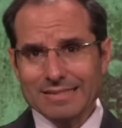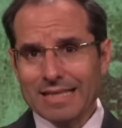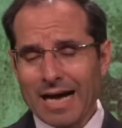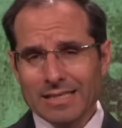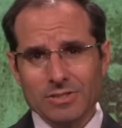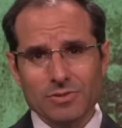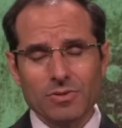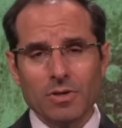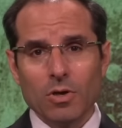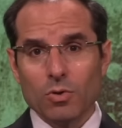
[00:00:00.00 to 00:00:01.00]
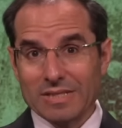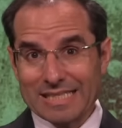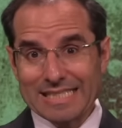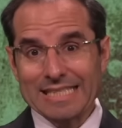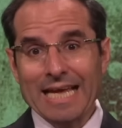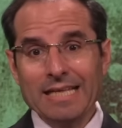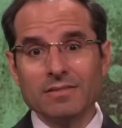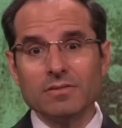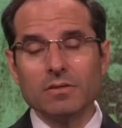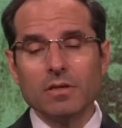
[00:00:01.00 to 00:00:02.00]
dust or the
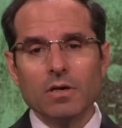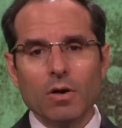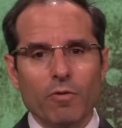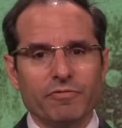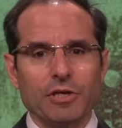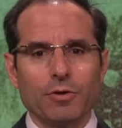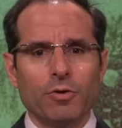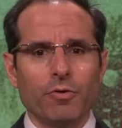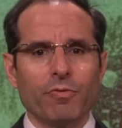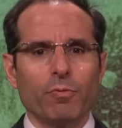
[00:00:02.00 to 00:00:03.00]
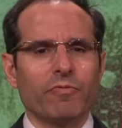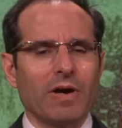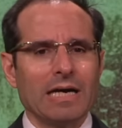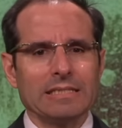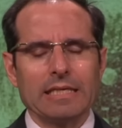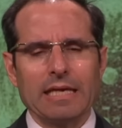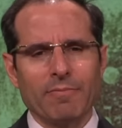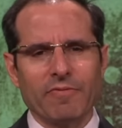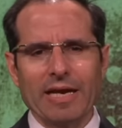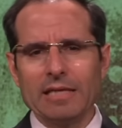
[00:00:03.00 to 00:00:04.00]
sand of the earth,
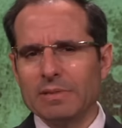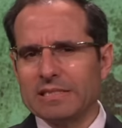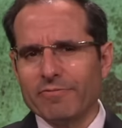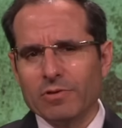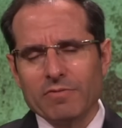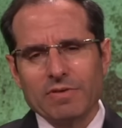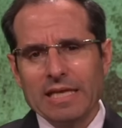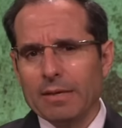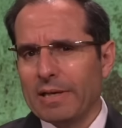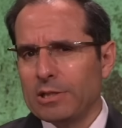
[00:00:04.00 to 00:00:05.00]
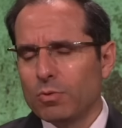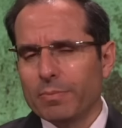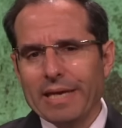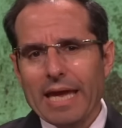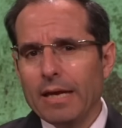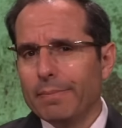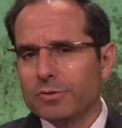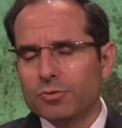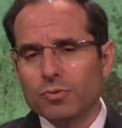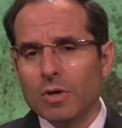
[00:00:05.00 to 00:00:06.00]
and you will be able
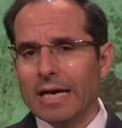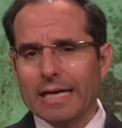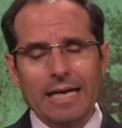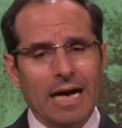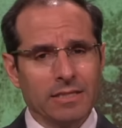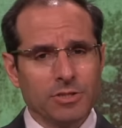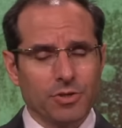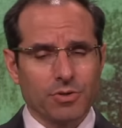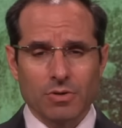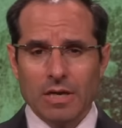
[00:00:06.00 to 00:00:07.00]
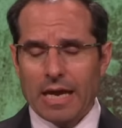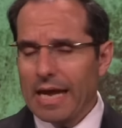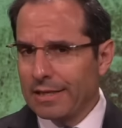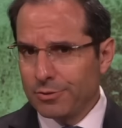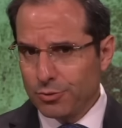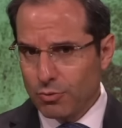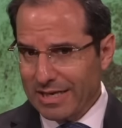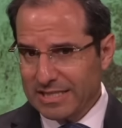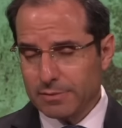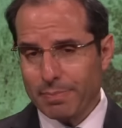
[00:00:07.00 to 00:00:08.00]
to conquer and to
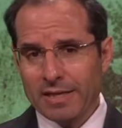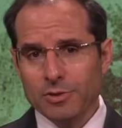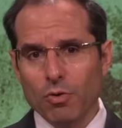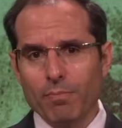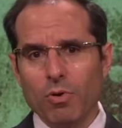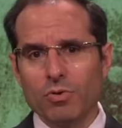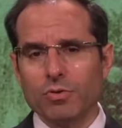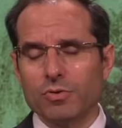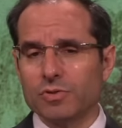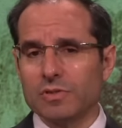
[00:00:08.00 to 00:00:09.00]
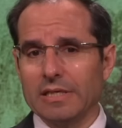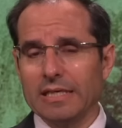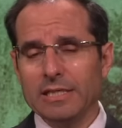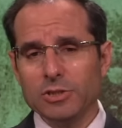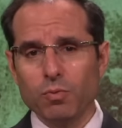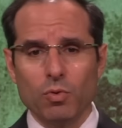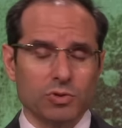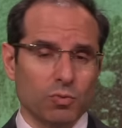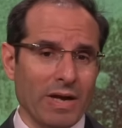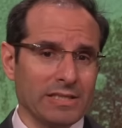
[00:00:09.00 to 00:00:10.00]
expand your borders
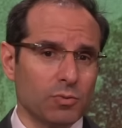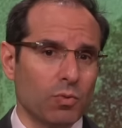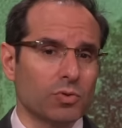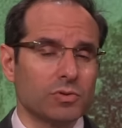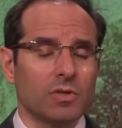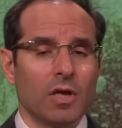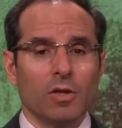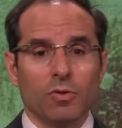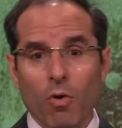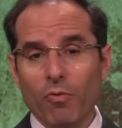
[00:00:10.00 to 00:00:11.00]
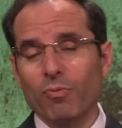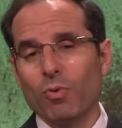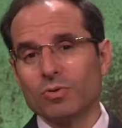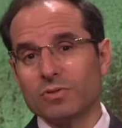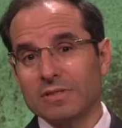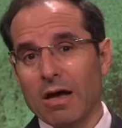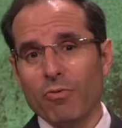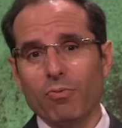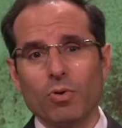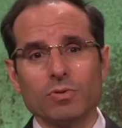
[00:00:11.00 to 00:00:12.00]
eastwards, westwards, northwards,
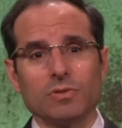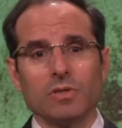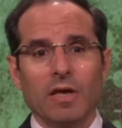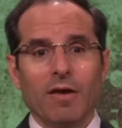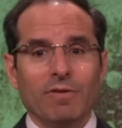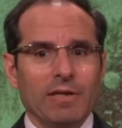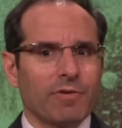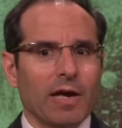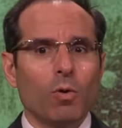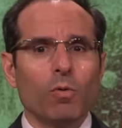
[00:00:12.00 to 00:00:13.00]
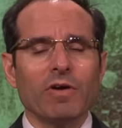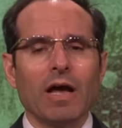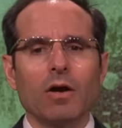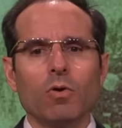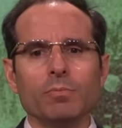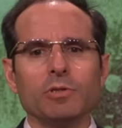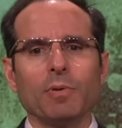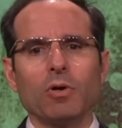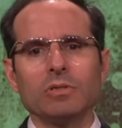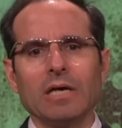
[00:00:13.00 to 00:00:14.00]
southwards. And every
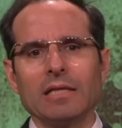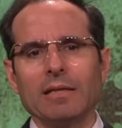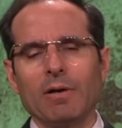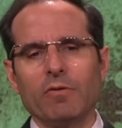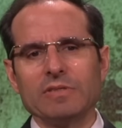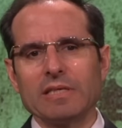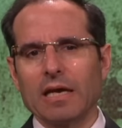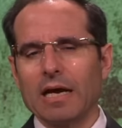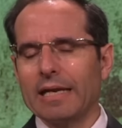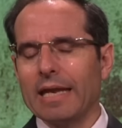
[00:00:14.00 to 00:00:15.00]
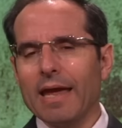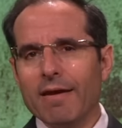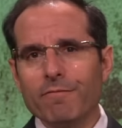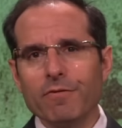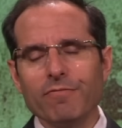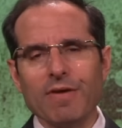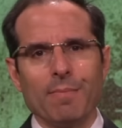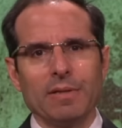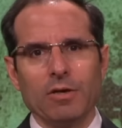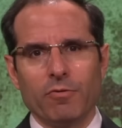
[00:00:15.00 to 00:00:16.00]

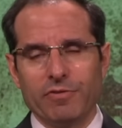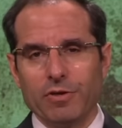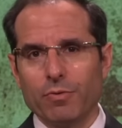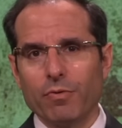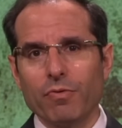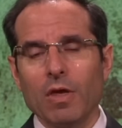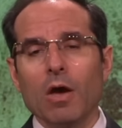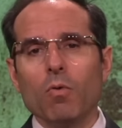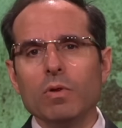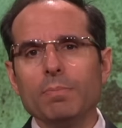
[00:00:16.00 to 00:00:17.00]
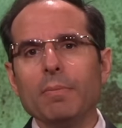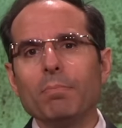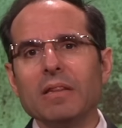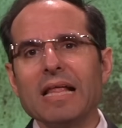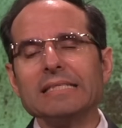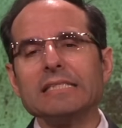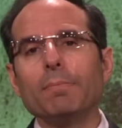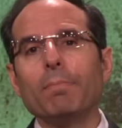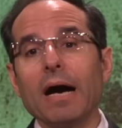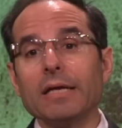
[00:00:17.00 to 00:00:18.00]
family of the earth will be
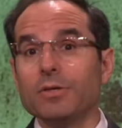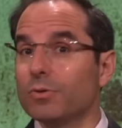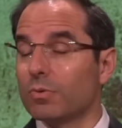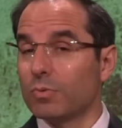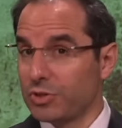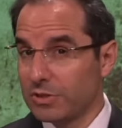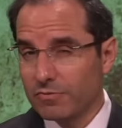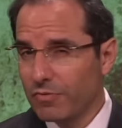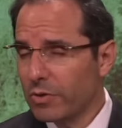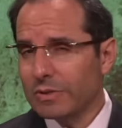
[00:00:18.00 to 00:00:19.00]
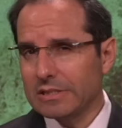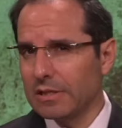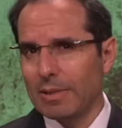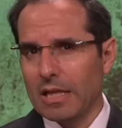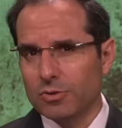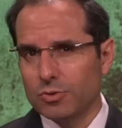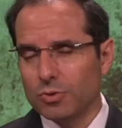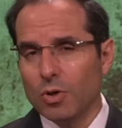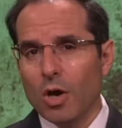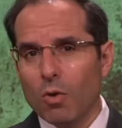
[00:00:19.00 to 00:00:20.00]
blessed by you, which is very similar
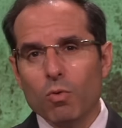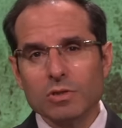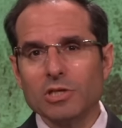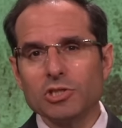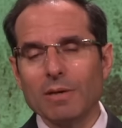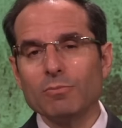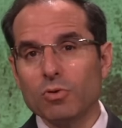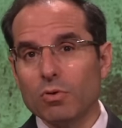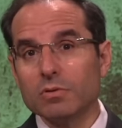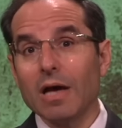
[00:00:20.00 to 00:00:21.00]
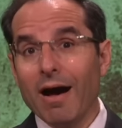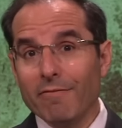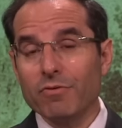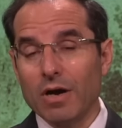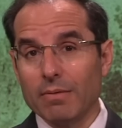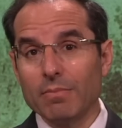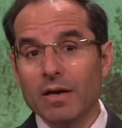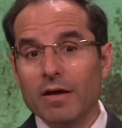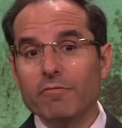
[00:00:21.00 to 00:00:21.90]
to what Hashem told Avraham,